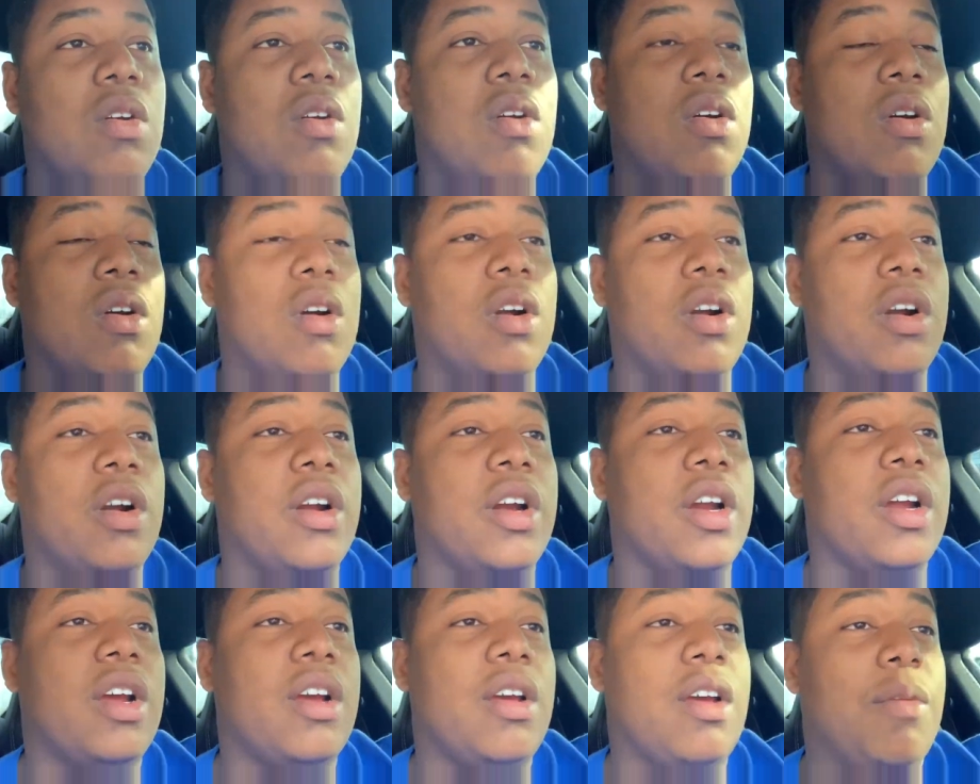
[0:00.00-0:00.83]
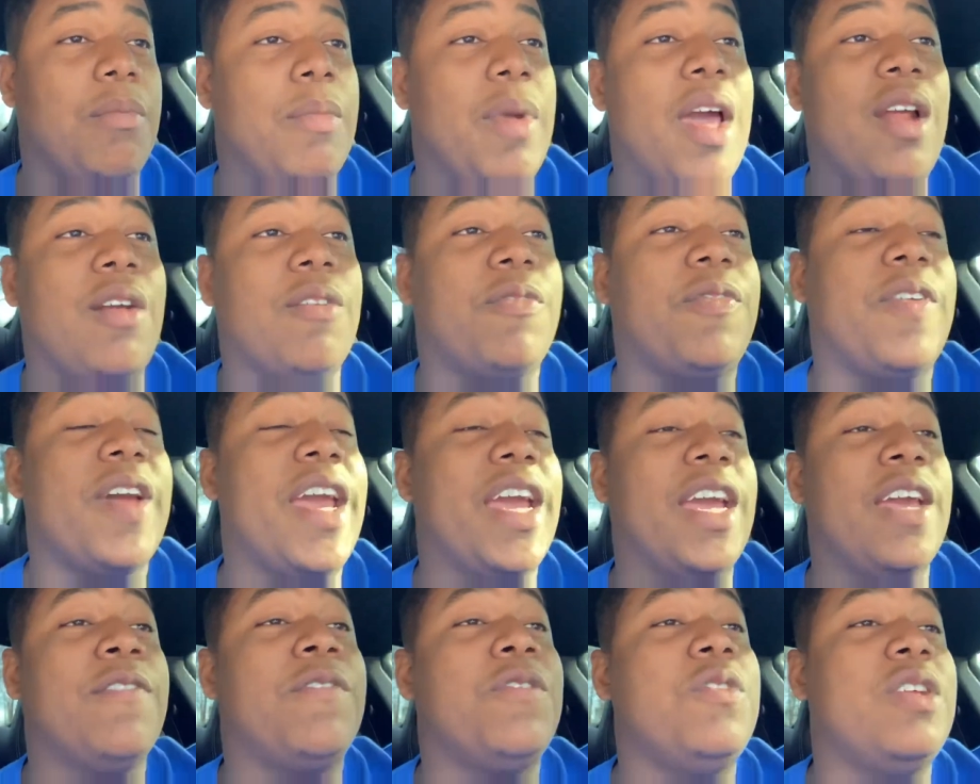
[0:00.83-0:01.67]
or matter of
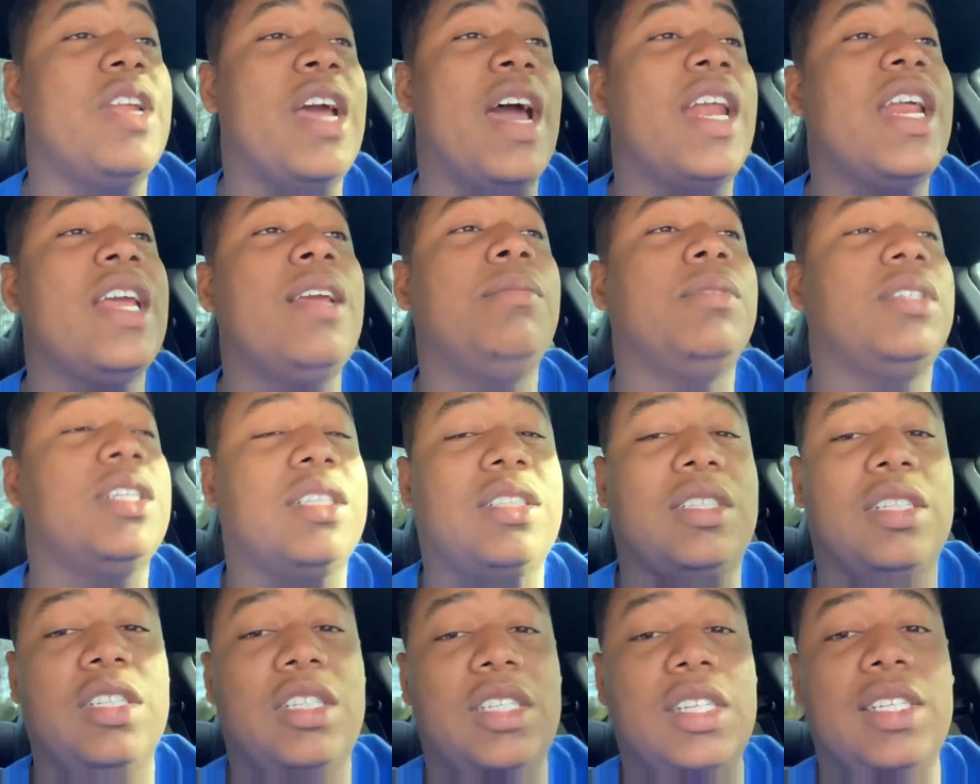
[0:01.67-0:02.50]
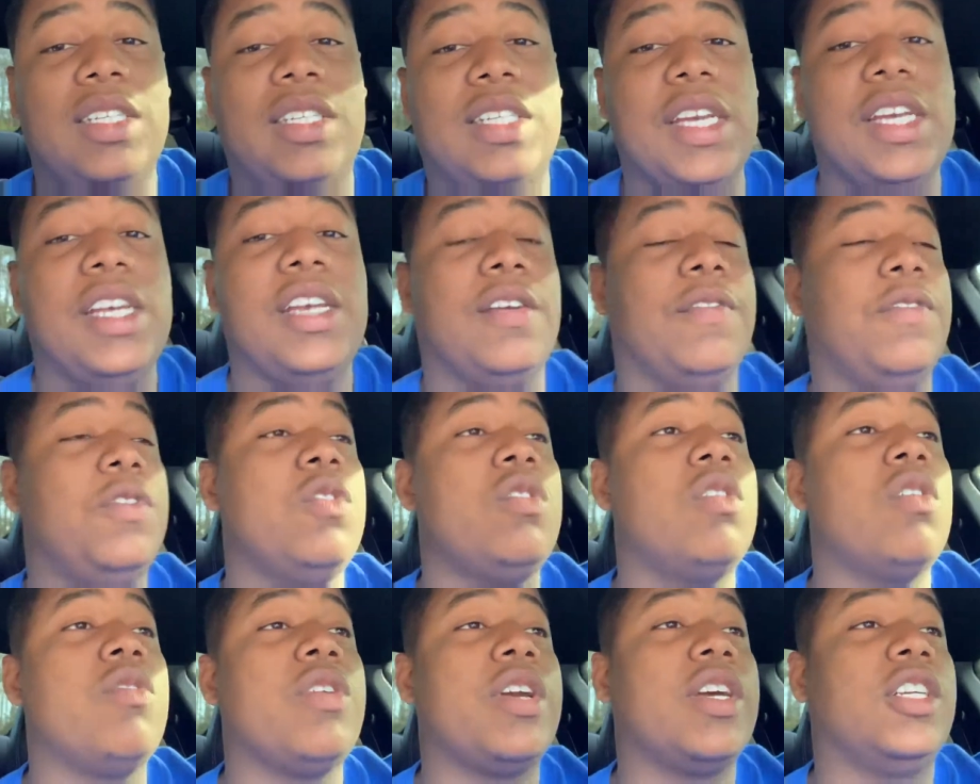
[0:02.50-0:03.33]
fact, if you're not even just a G T, if
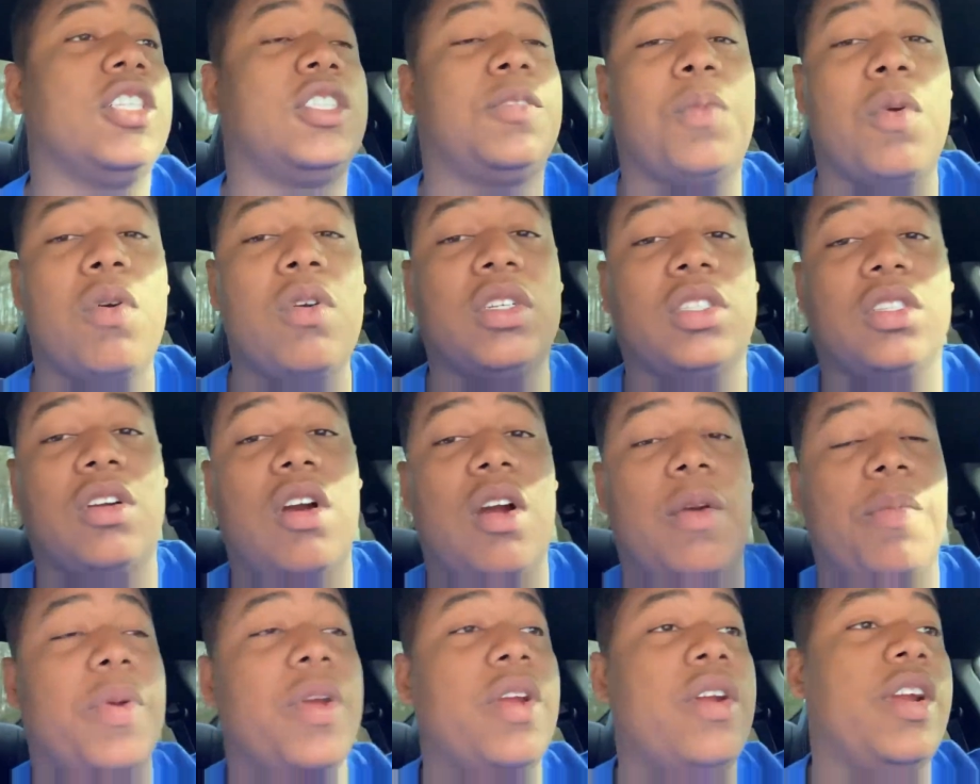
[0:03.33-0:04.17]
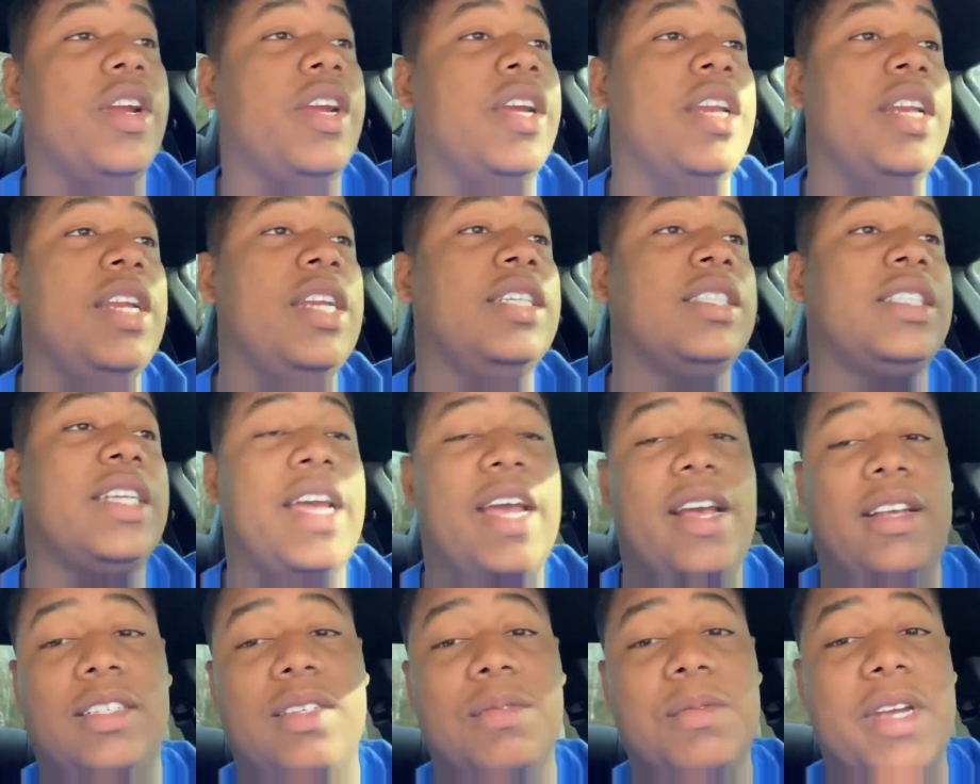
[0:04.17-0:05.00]
you're gonna get a sports car, period, it needs to
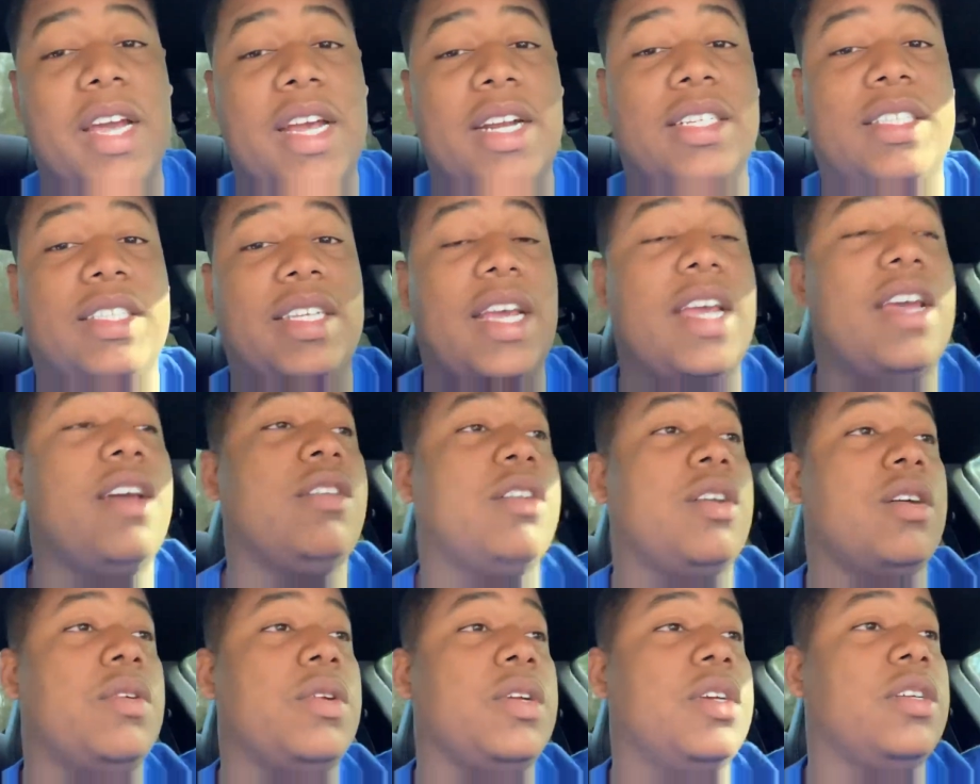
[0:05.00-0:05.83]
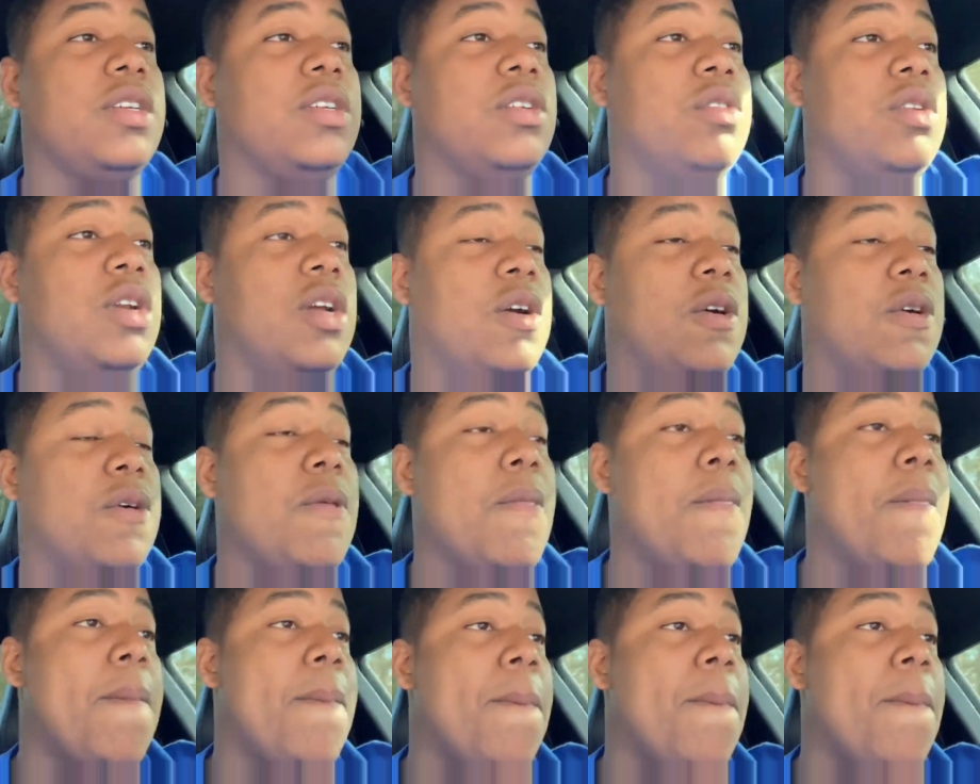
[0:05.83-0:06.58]
have some kind of sound on it. You know,